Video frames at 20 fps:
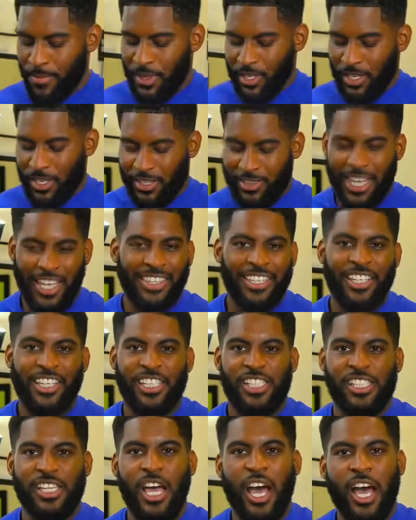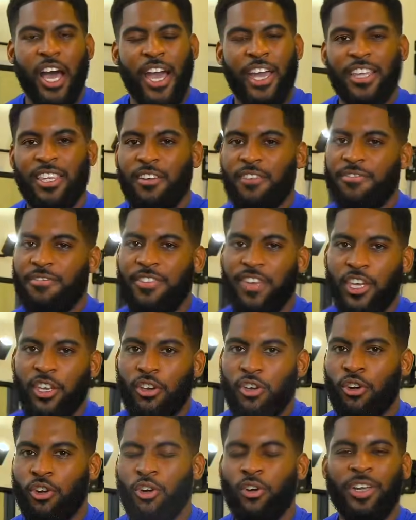the design, the
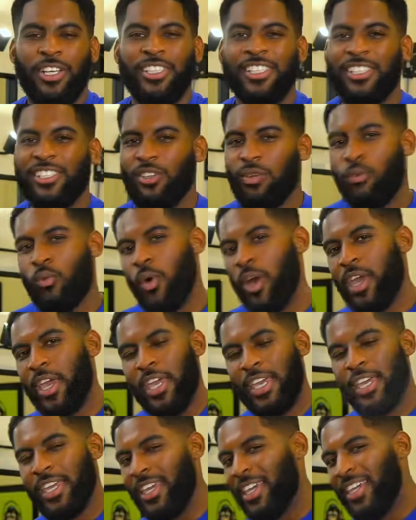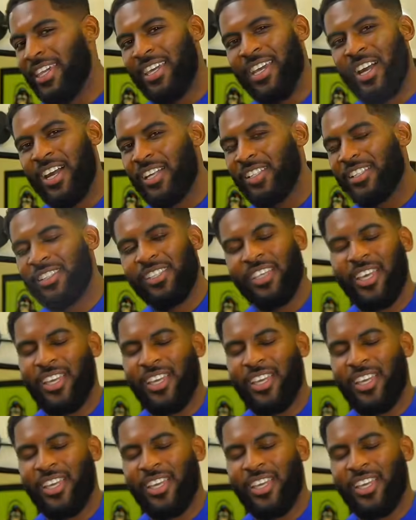feel, and just the way it cuts. Like,